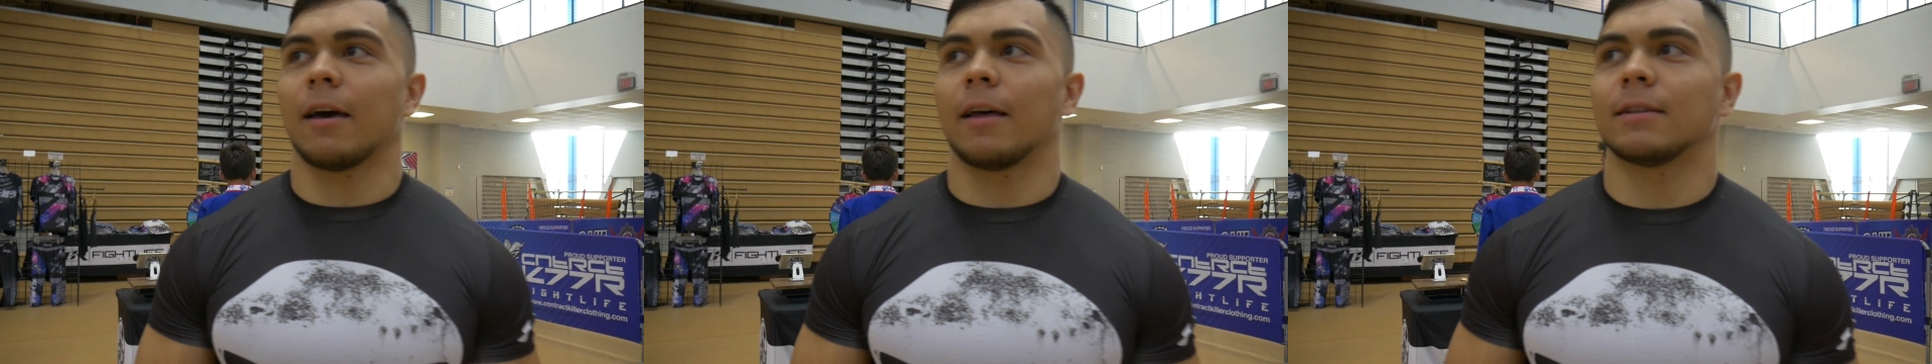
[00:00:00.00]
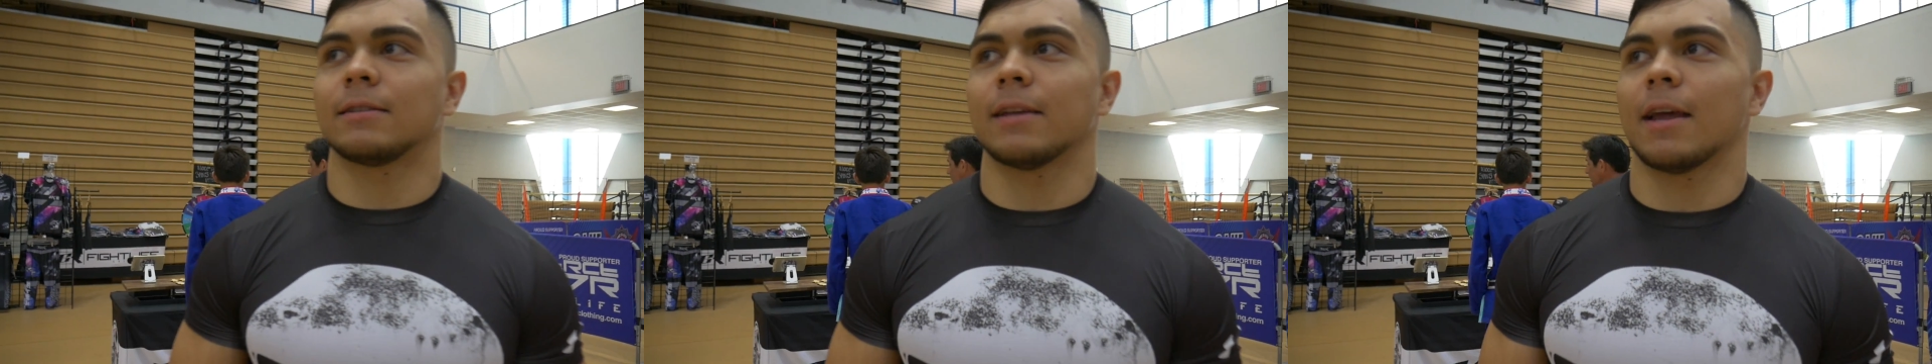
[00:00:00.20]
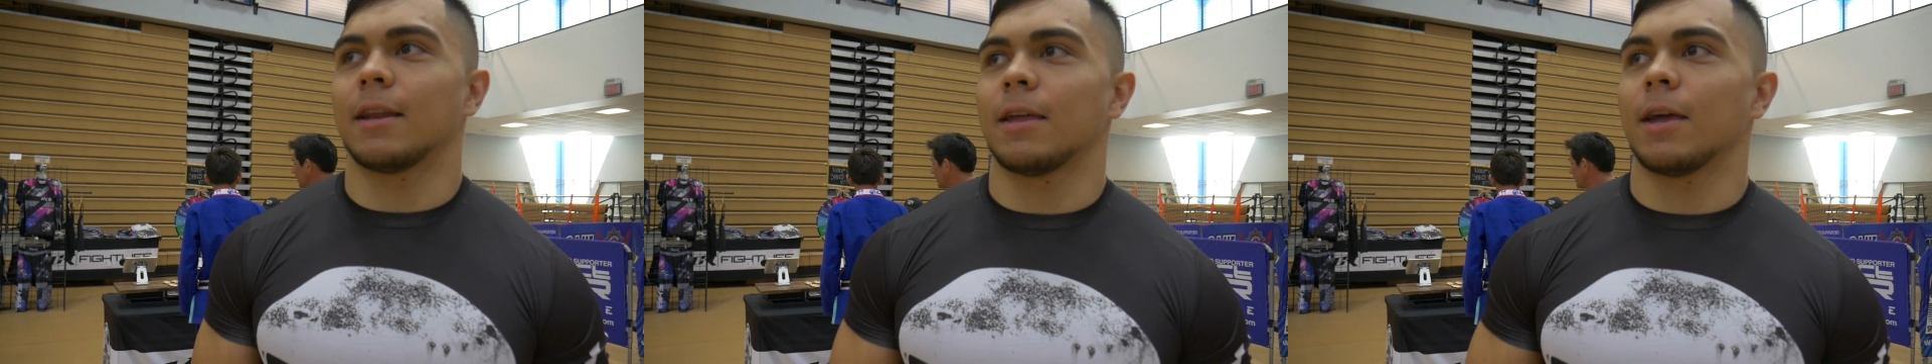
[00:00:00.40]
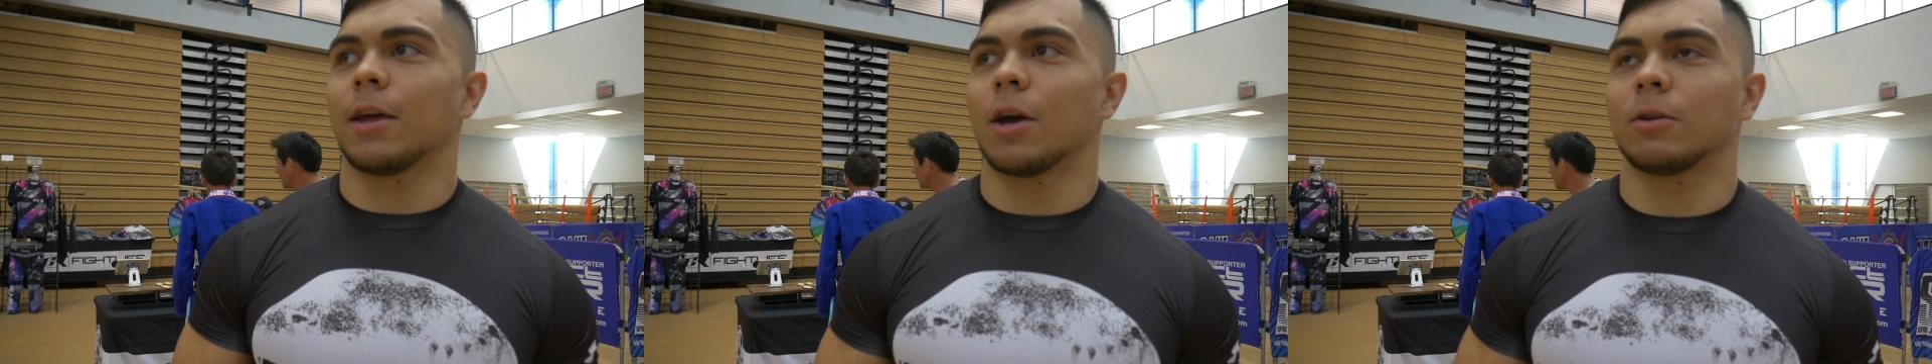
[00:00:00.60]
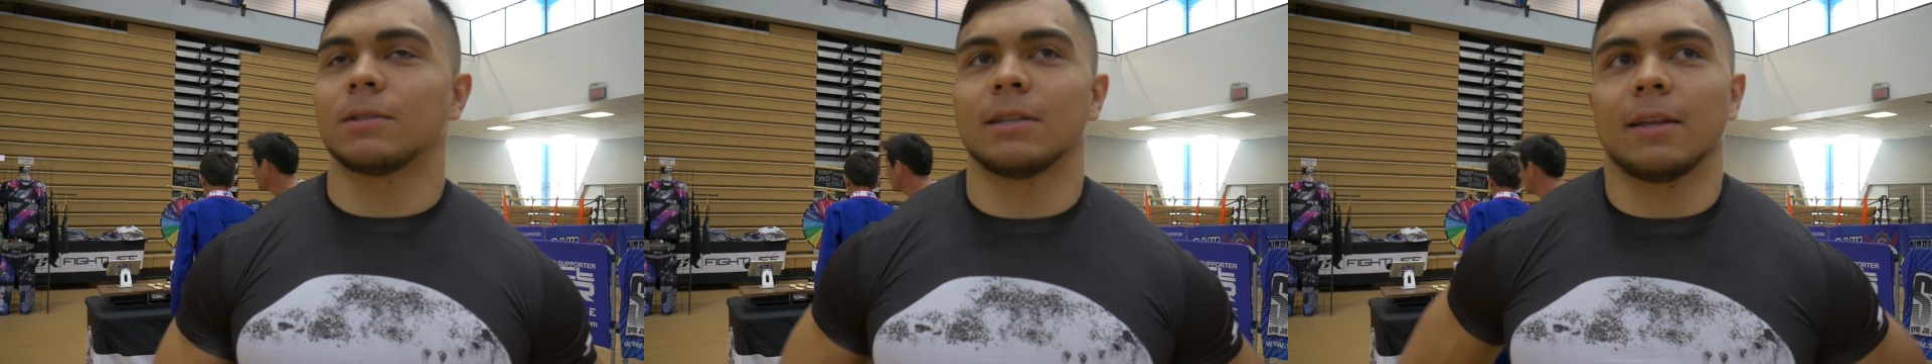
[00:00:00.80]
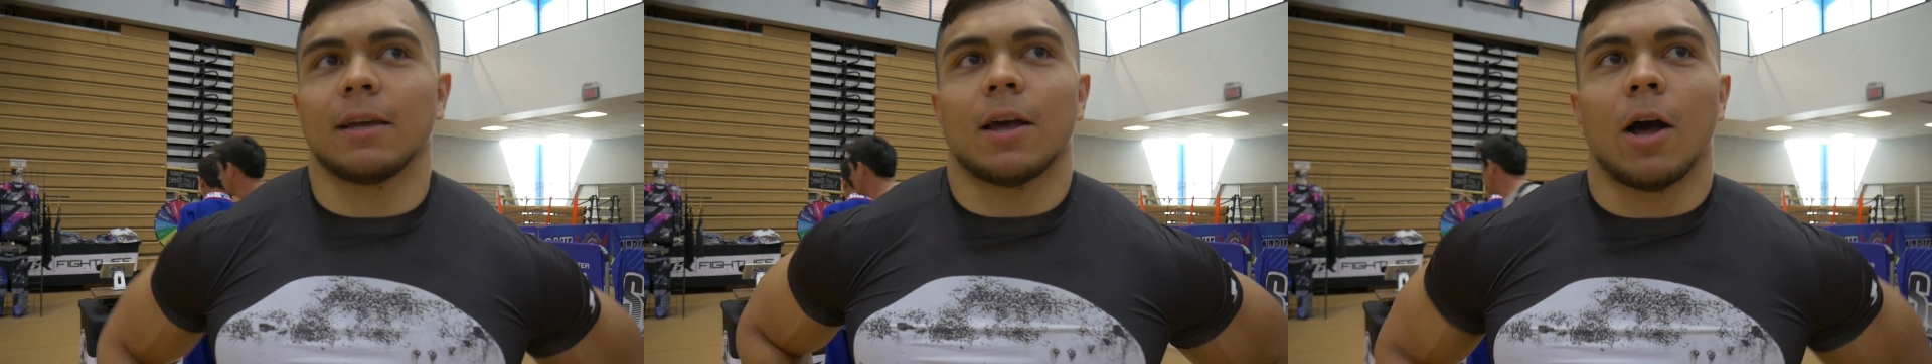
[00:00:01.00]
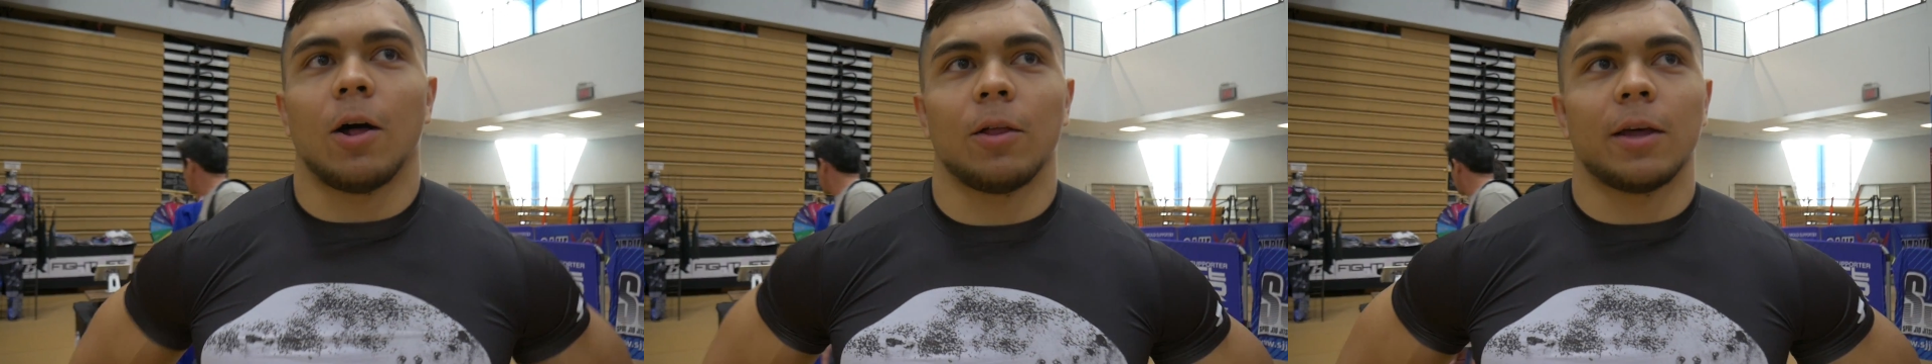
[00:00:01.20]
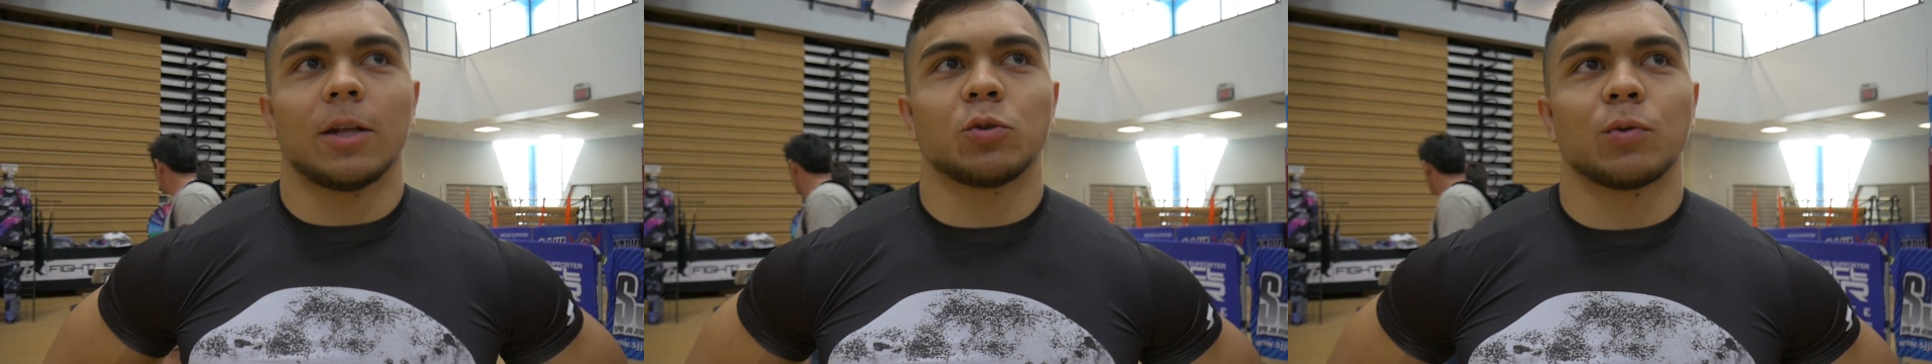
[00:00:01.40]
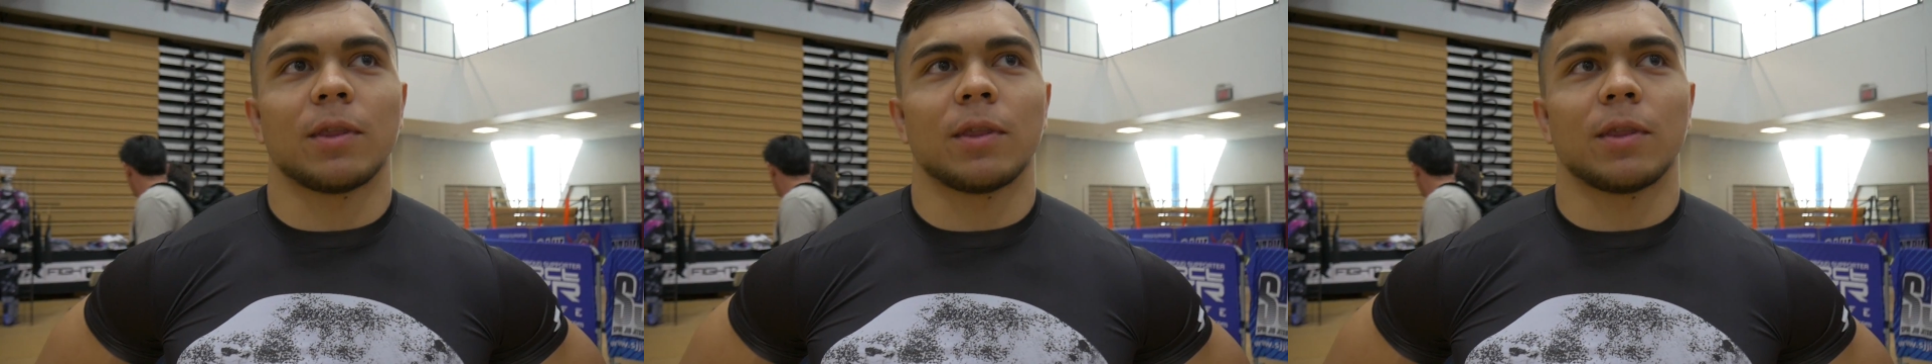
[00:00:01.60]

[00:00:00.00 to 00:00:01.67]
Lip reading: San Diego City College.